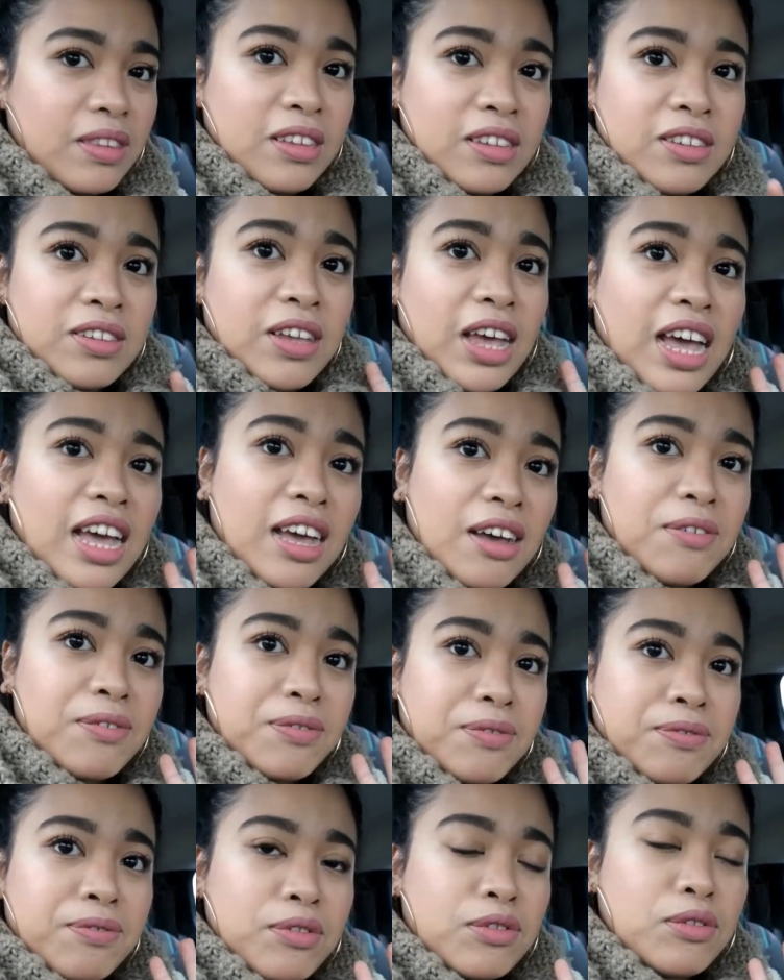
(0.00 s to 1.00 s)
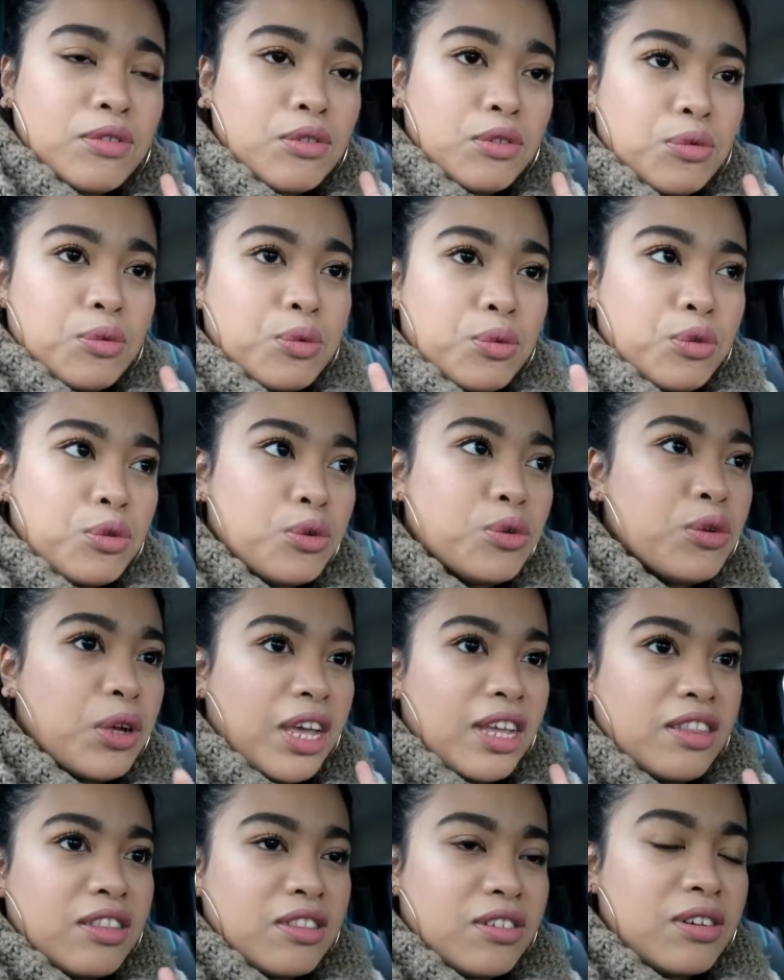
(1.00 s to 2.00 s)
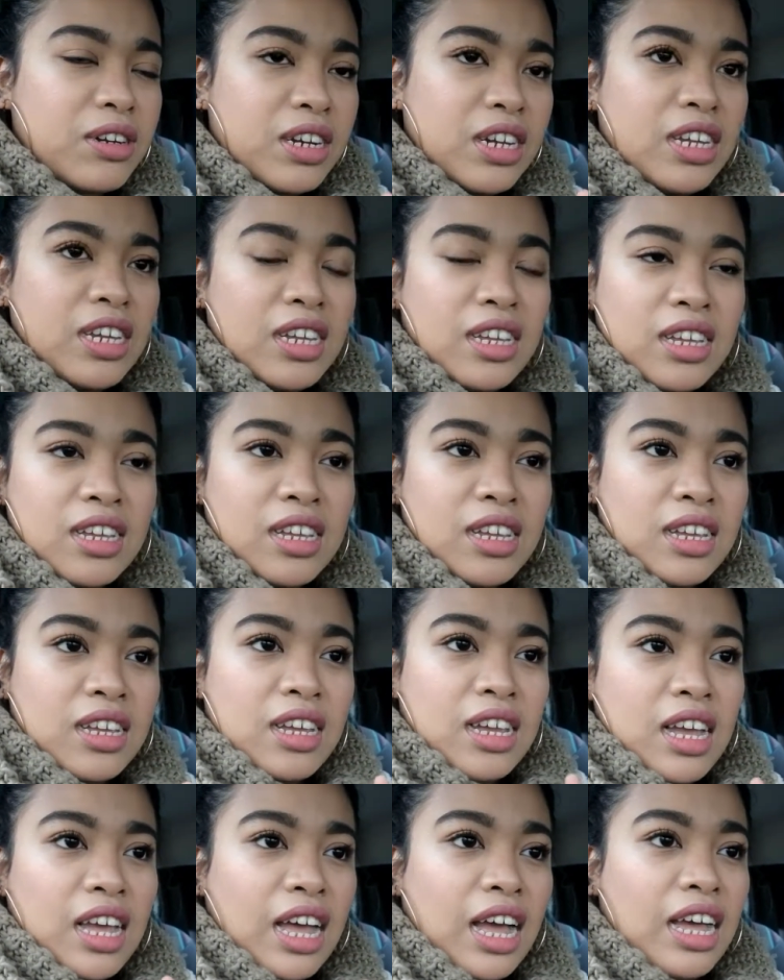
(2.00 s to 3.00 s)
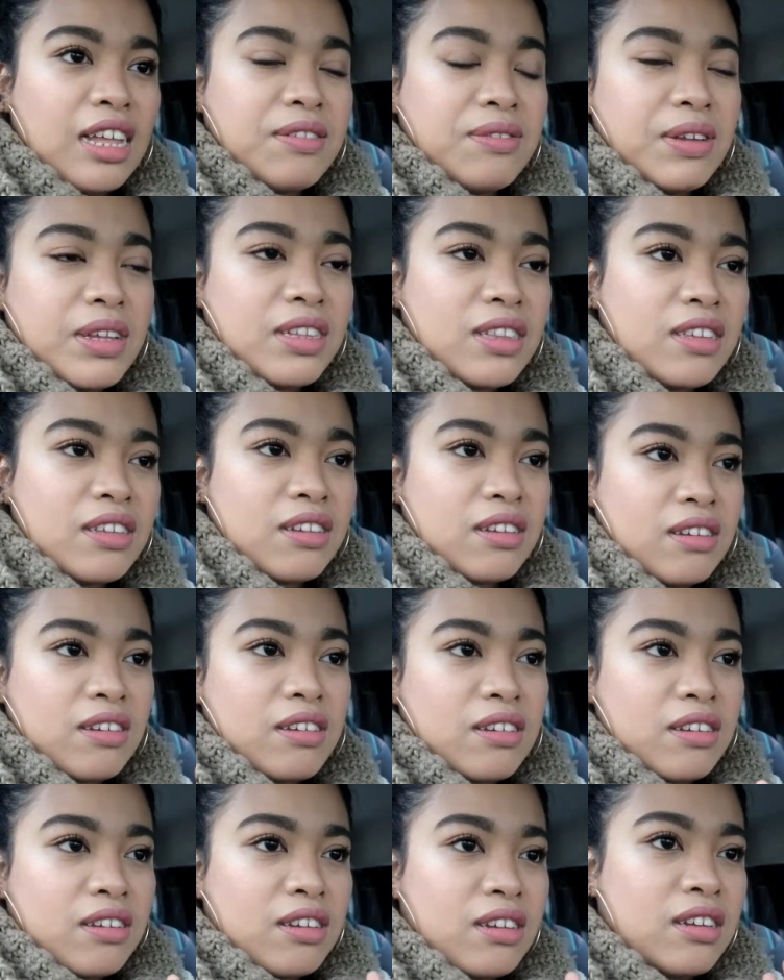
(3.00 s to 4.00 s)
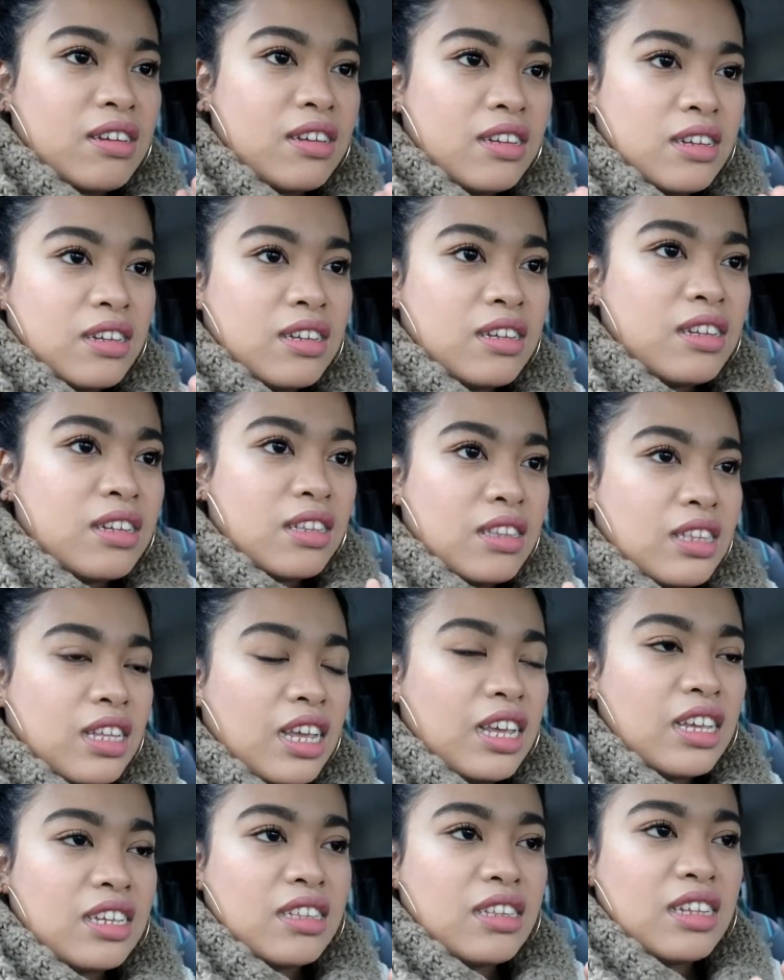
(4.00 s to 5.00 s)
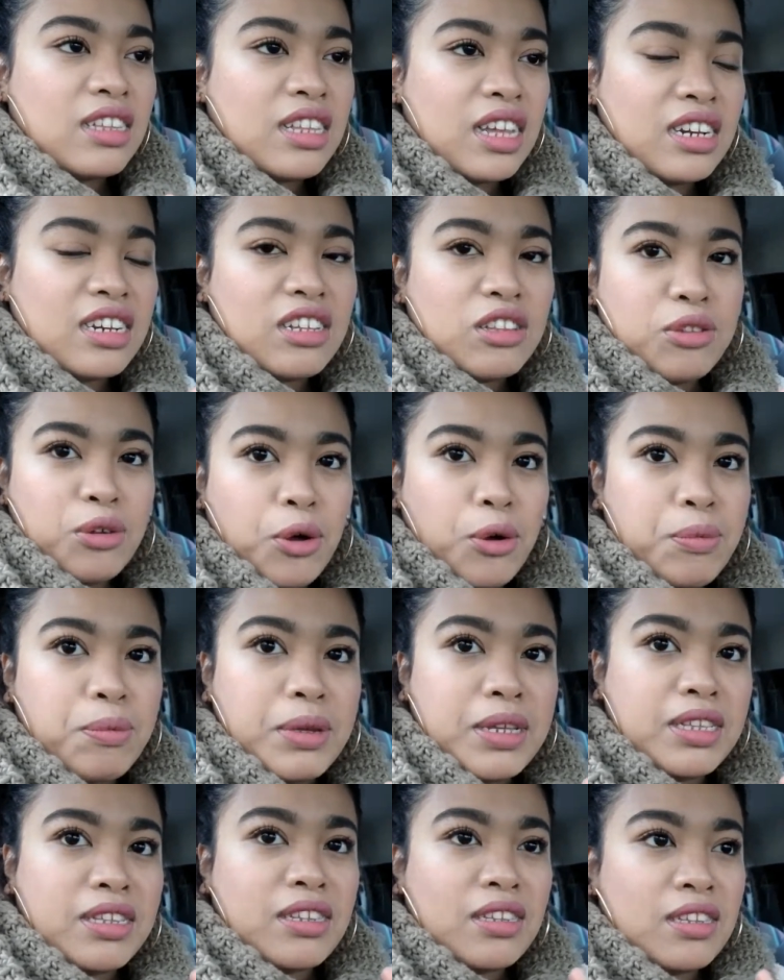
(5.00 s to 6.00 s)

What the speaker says: So I have 2 and 3 advent day that I need to open.